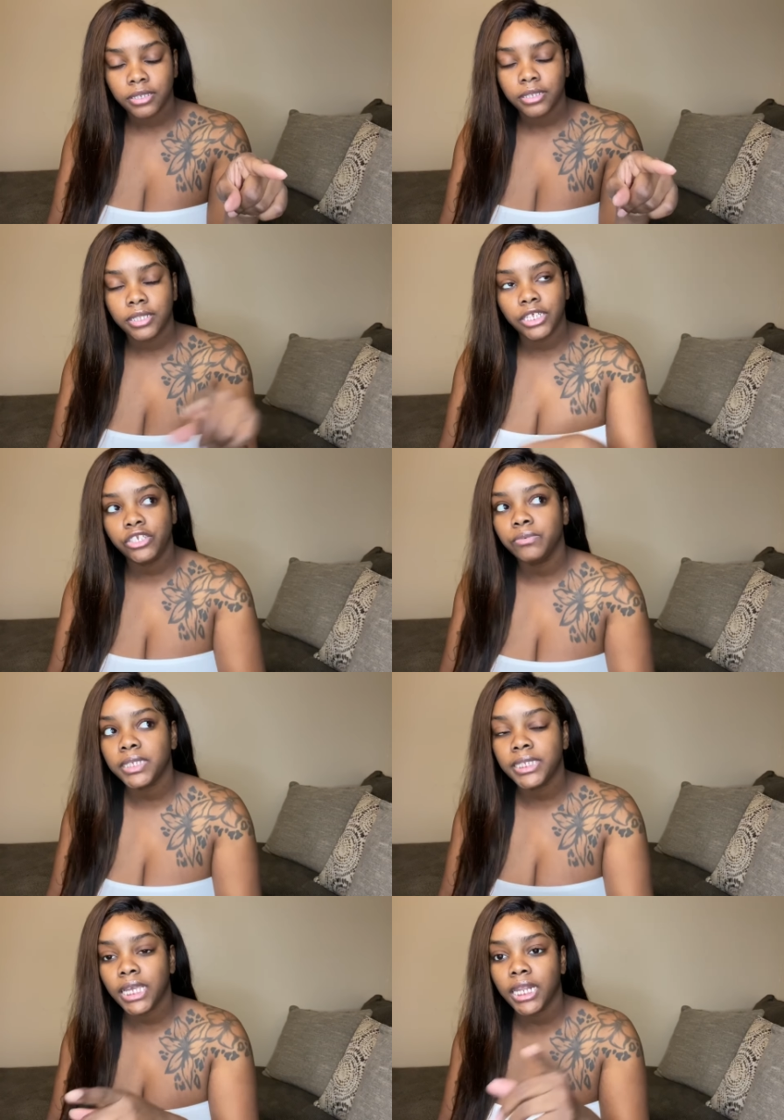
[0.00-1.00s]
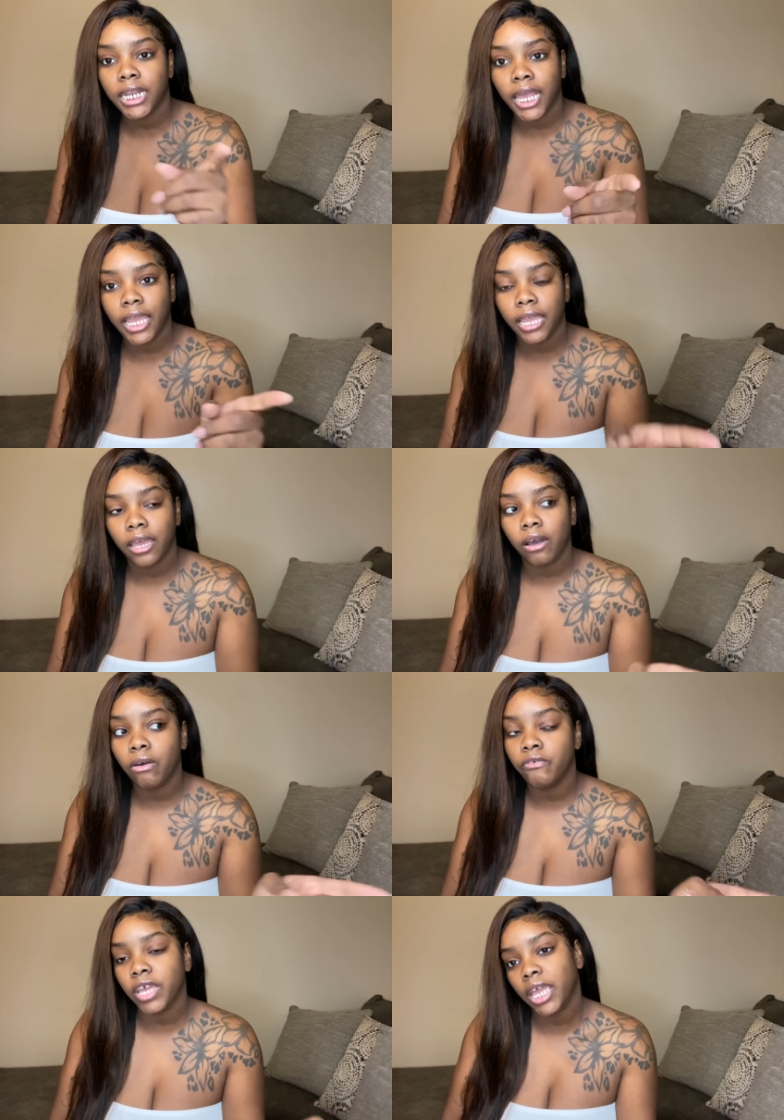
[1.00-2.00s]
that you was staying the night
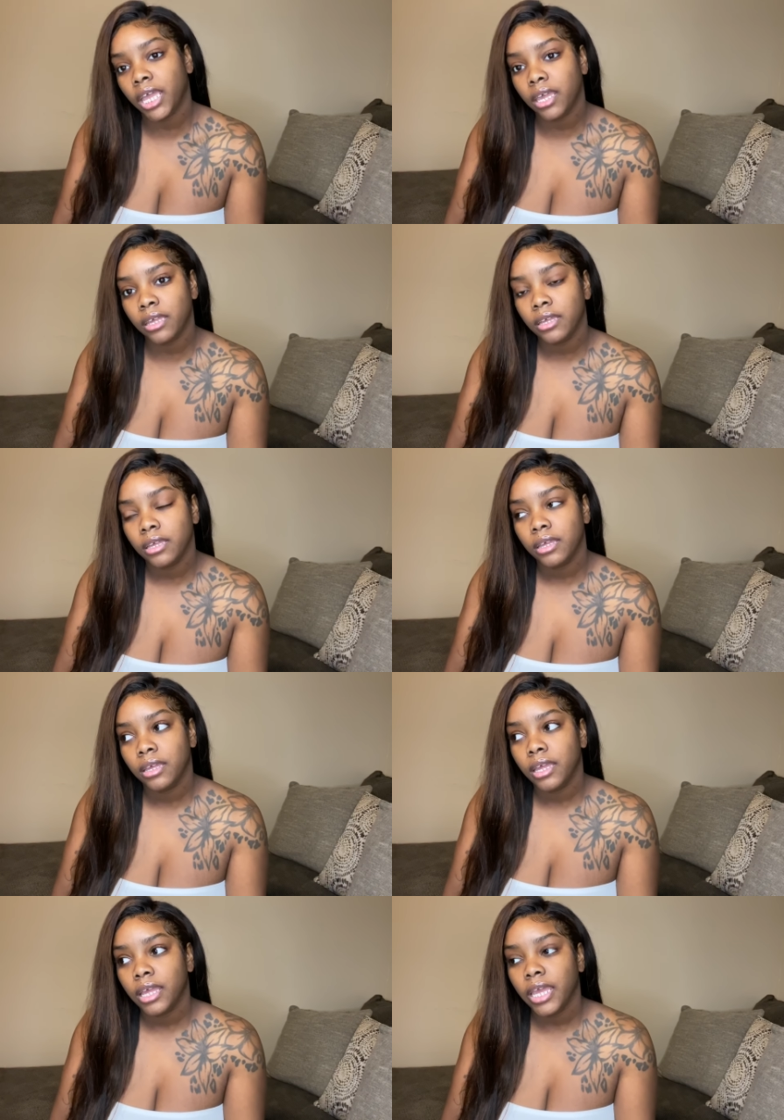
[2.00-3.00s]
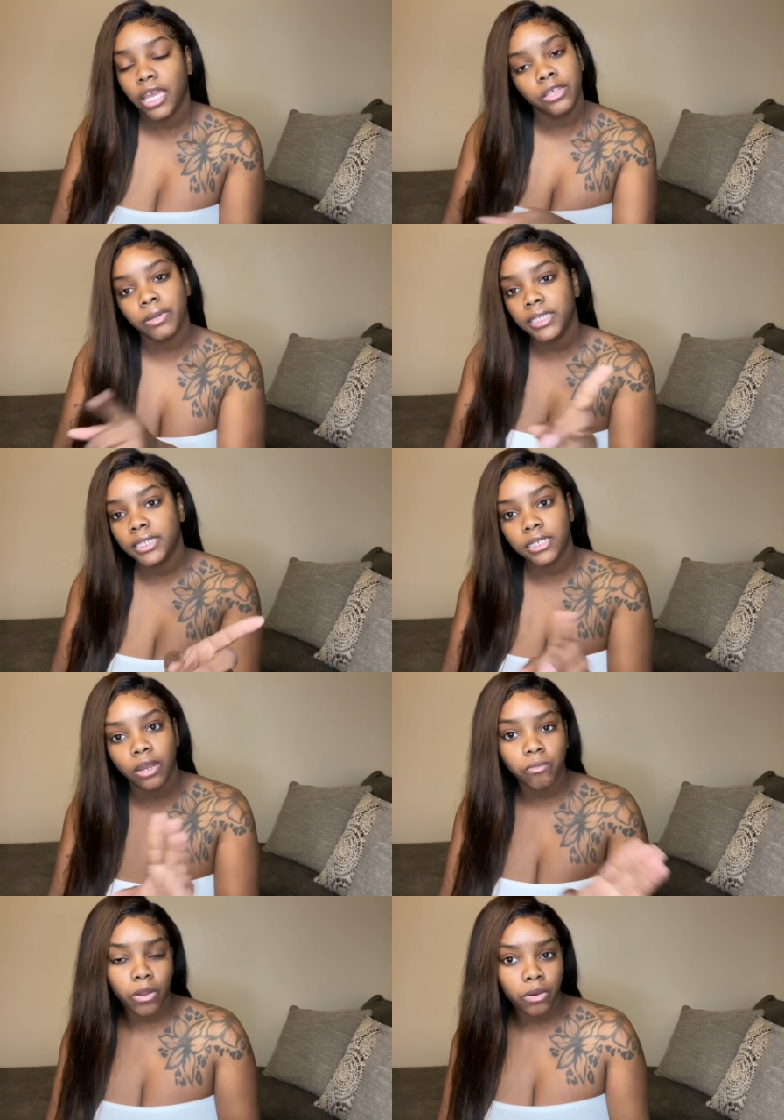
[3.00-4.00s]
over at, and you ain't see nothing
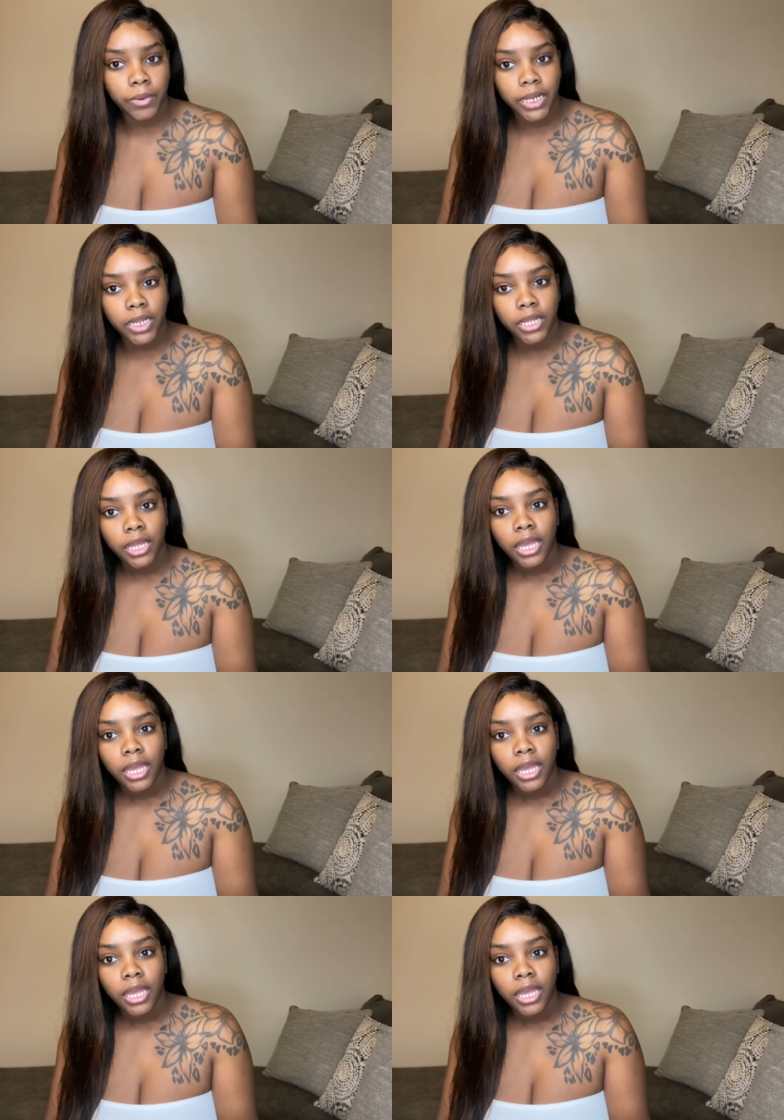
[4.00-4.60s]
wrong with it.